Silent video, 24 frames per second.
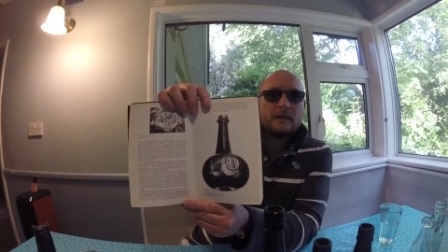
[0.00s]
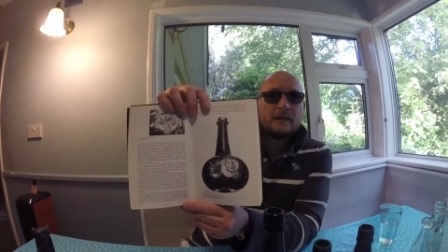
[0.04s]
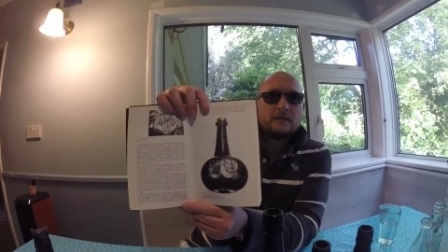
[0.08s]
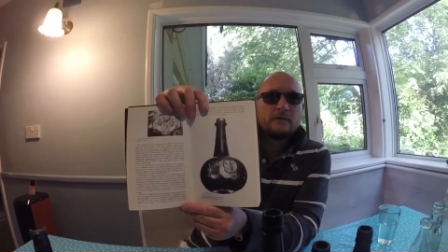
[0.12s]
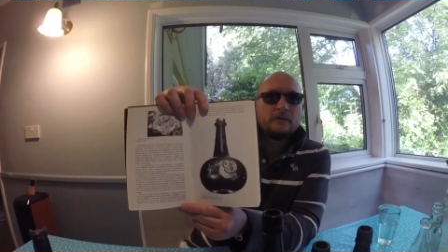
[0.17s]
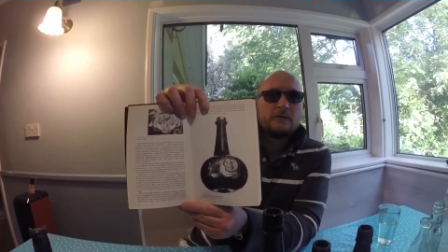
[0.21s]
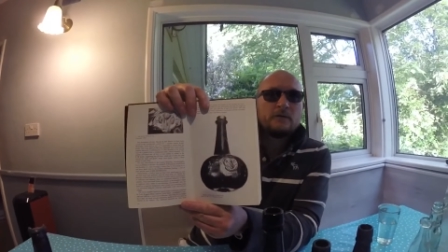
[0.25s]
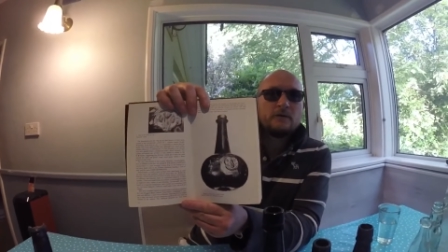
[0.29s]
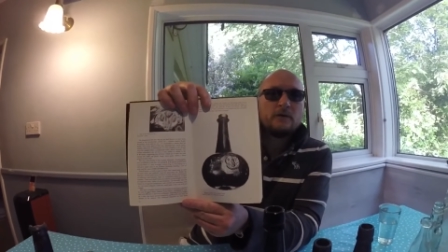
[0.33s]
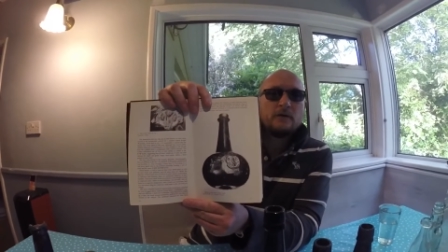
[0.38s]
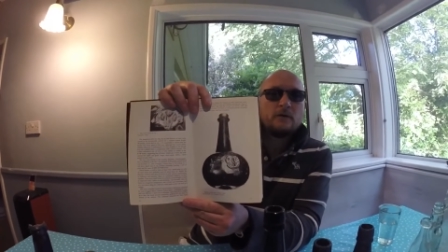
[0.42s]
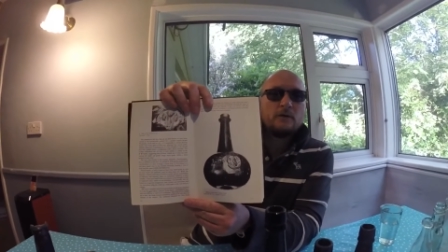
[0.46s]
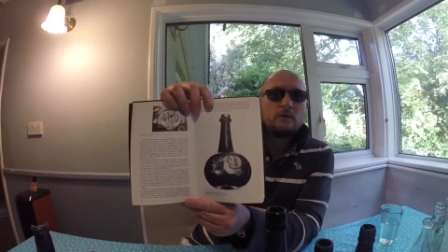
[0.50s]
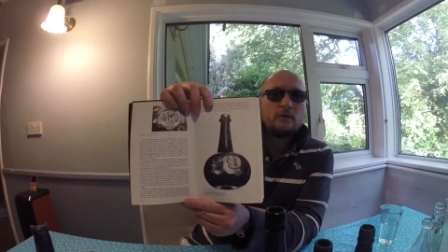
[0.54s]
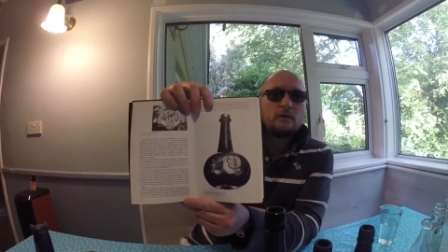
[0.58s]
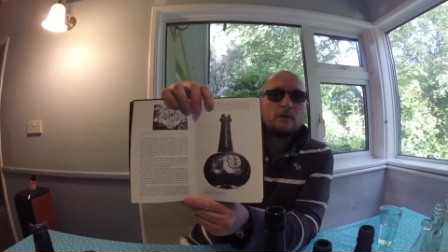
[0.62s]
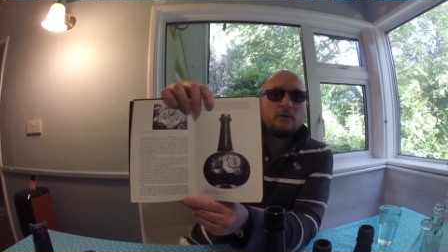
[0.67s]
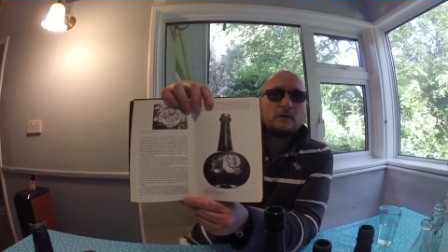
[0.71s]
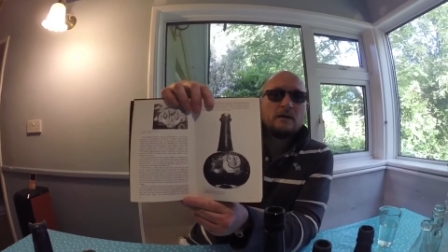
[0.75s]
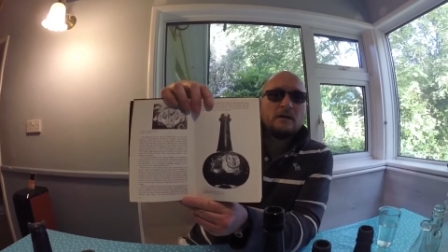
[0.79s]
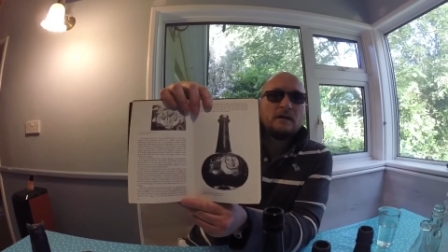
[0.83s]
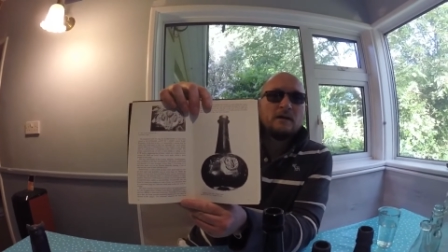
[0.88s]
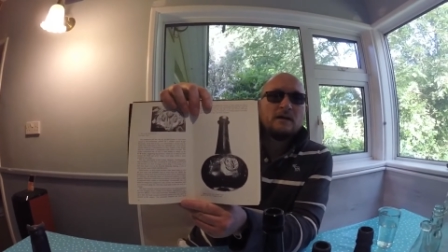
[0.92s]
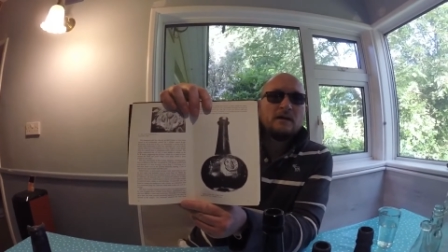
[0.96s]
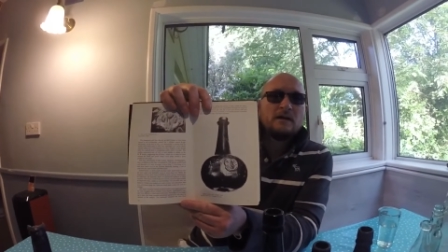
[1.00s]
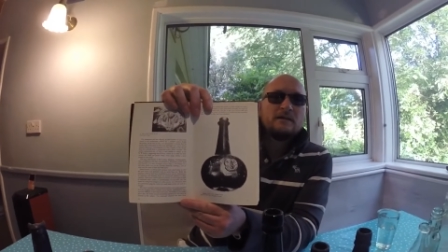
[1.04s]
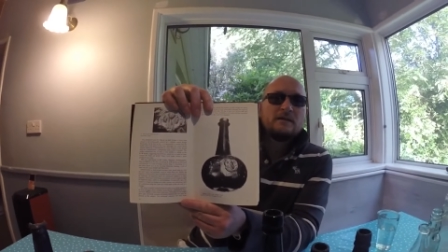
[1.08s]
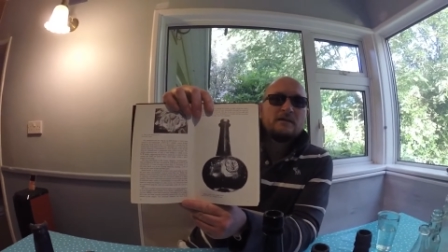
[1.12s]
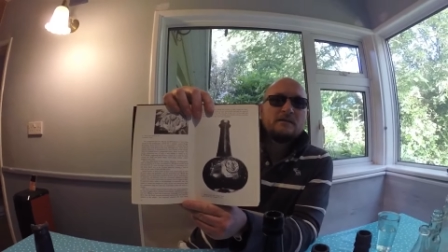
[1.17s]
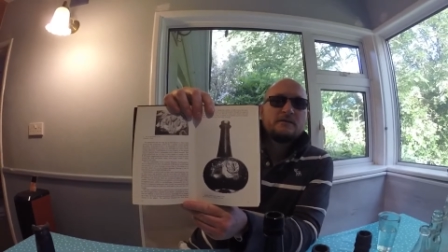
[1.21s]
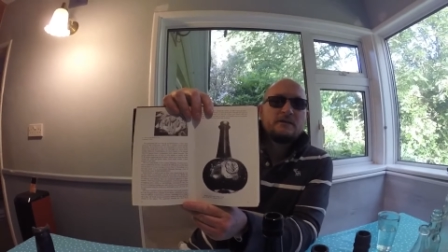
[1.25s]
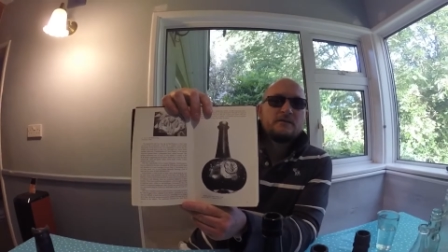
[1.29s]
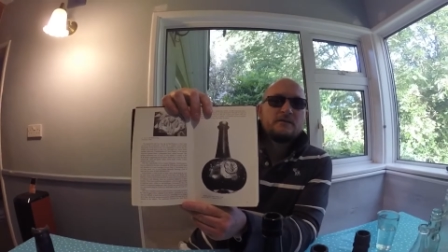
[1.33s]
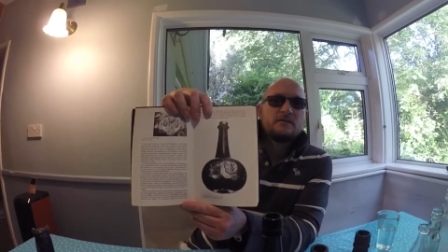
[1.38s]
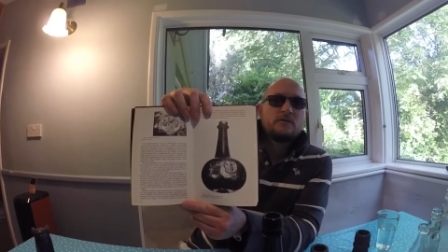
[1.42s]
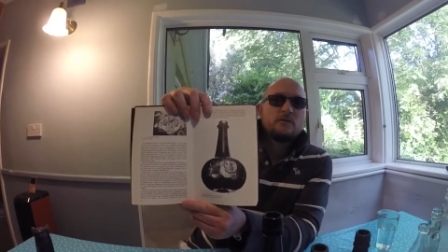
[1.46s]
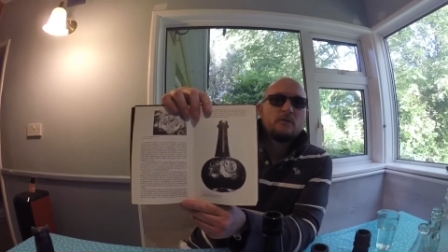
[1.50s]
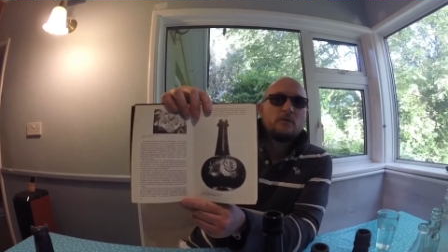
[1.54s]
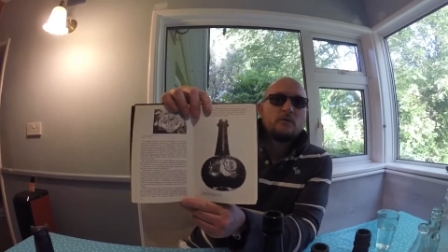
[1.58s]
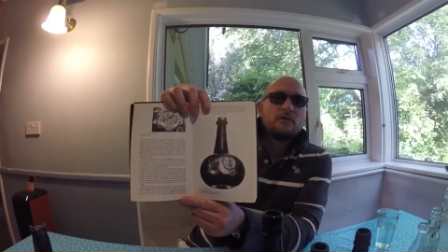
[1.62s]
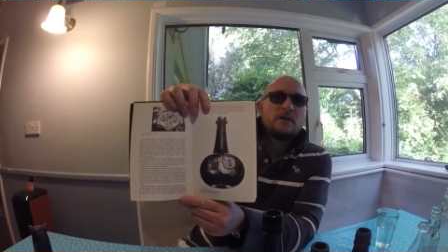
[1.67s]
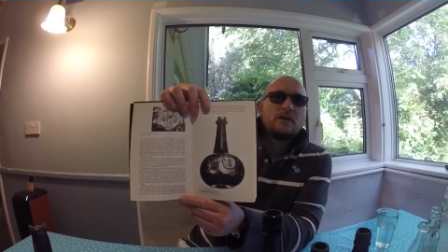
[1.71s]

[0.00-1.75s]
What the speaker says: So this is sort of